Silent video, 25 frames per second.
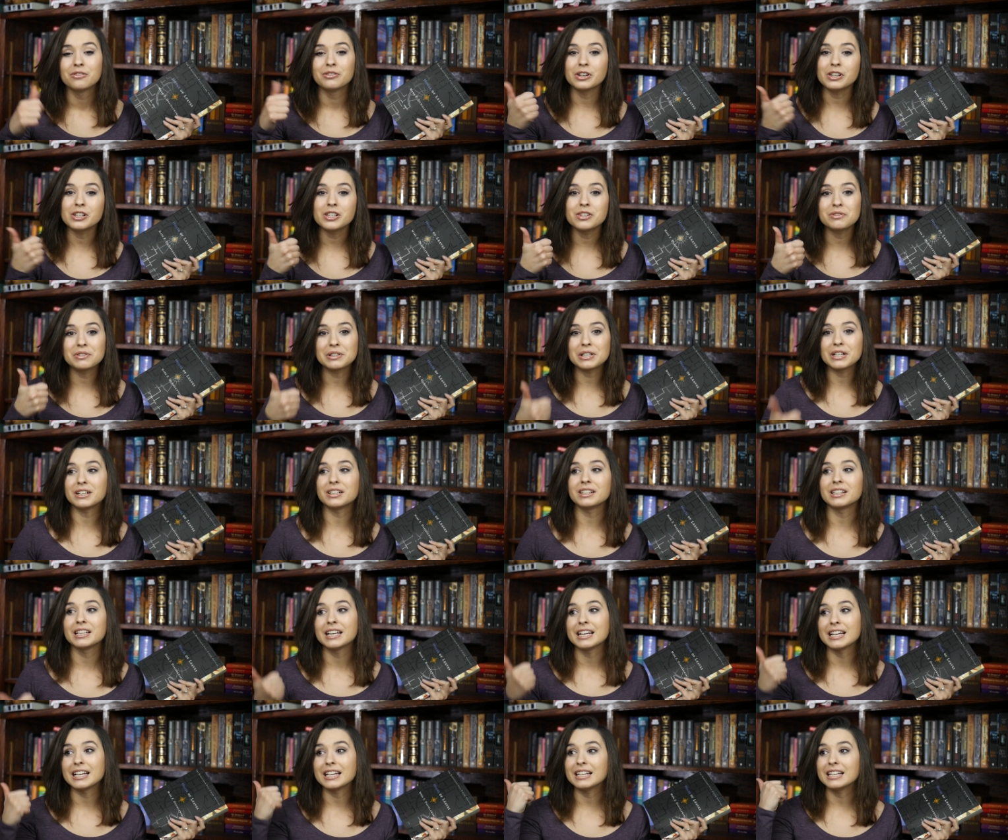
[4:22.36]
First of
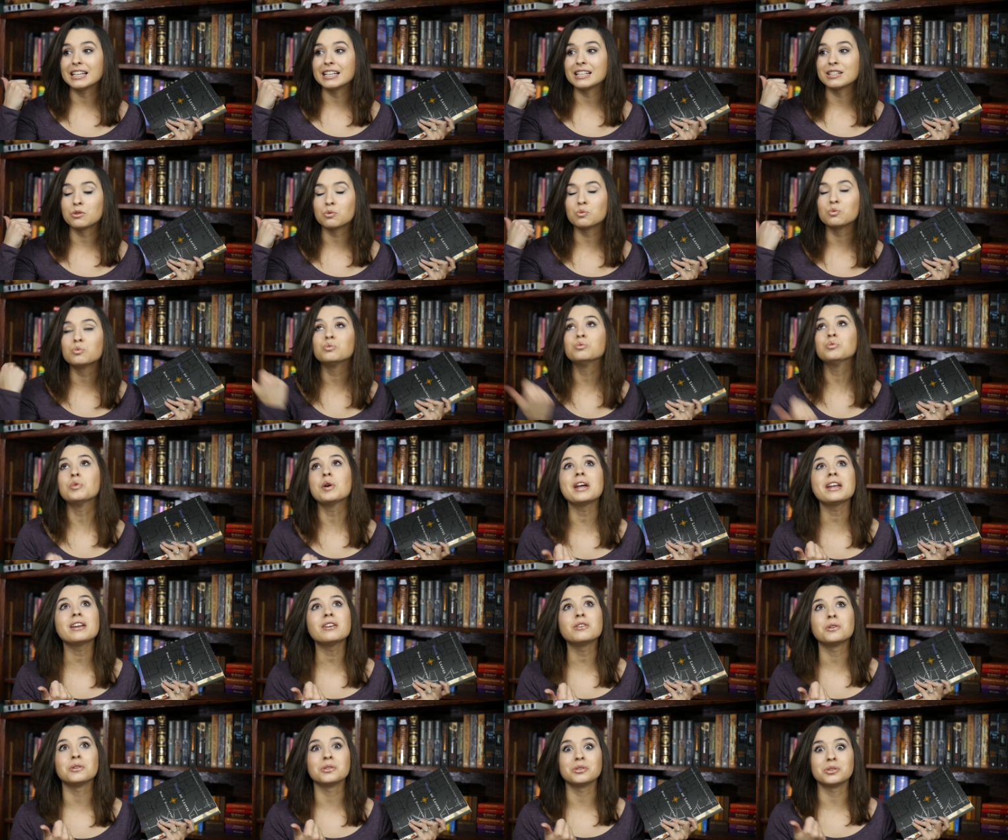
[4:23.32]
all, it is
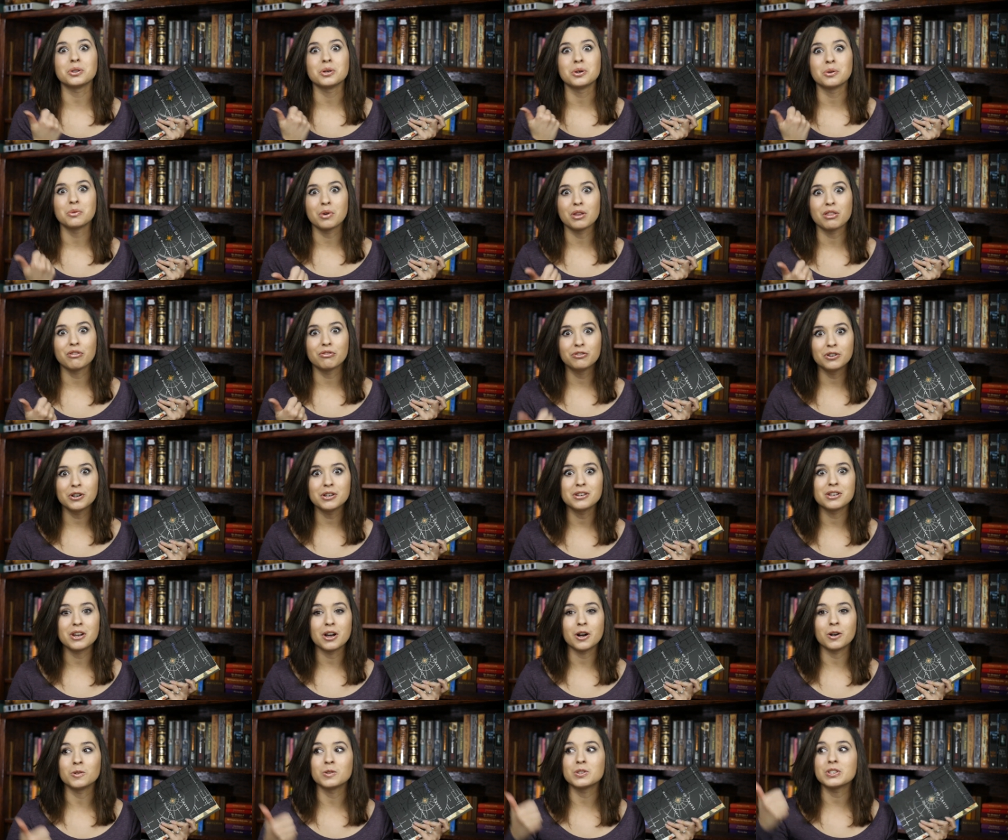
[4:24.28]
riddled with
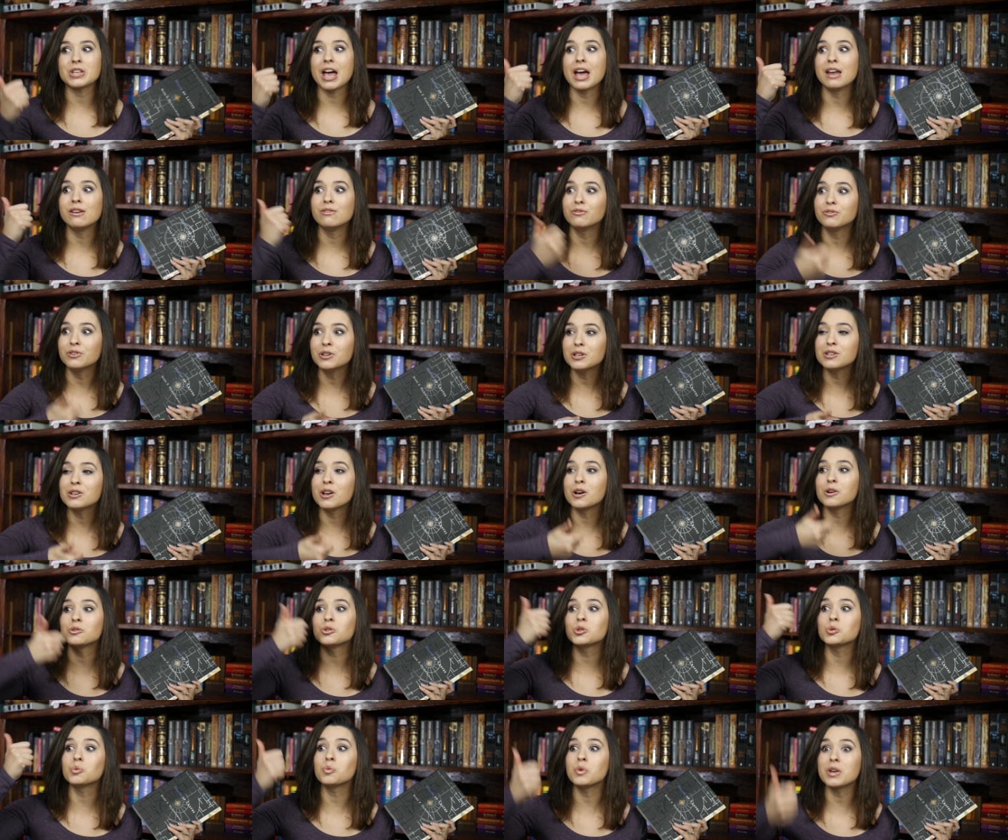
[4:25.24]
footnotes and
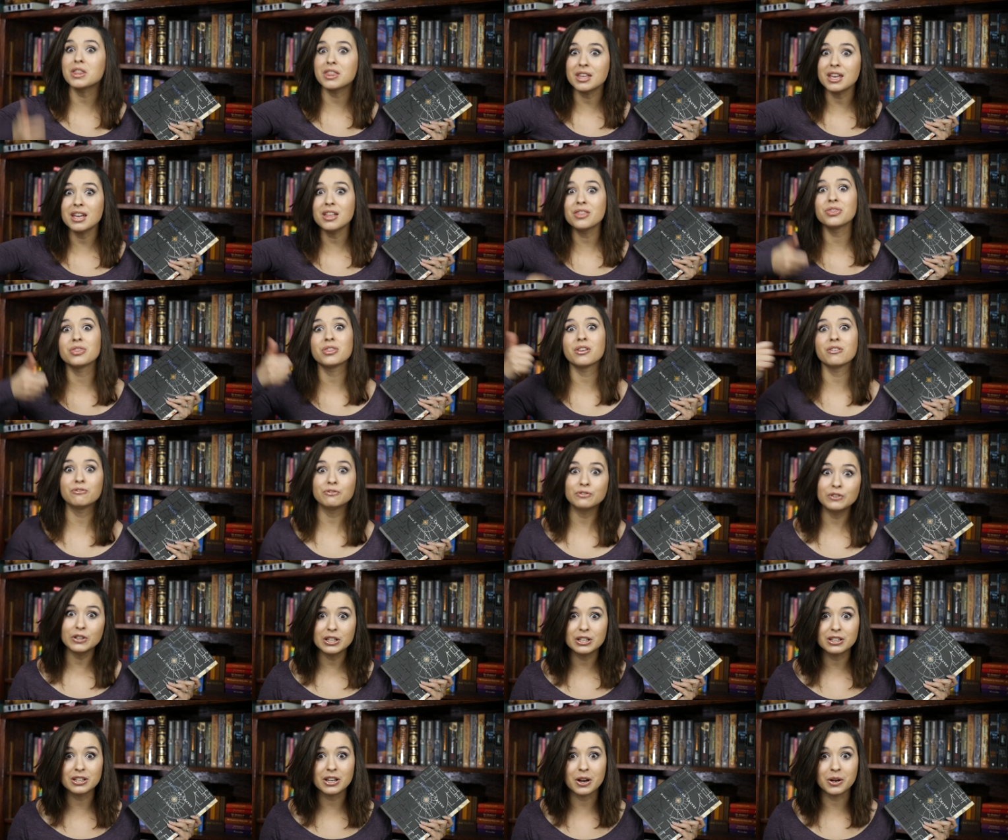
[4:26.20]
footnotes within the
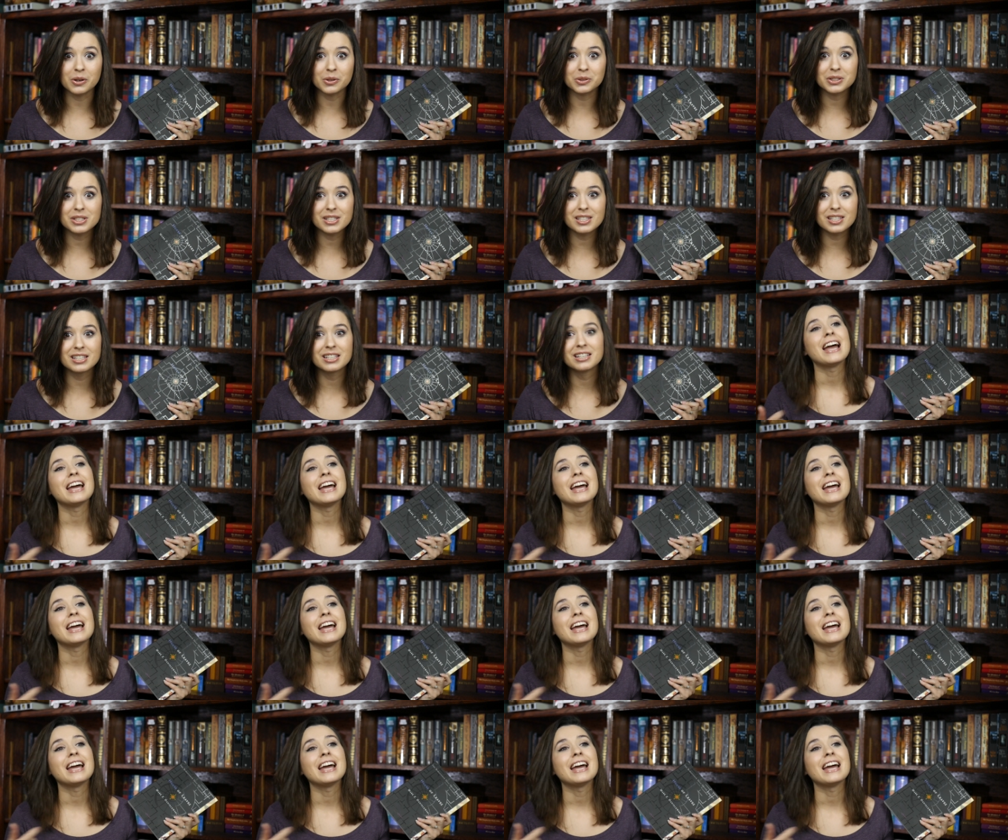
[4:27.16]
footnotes.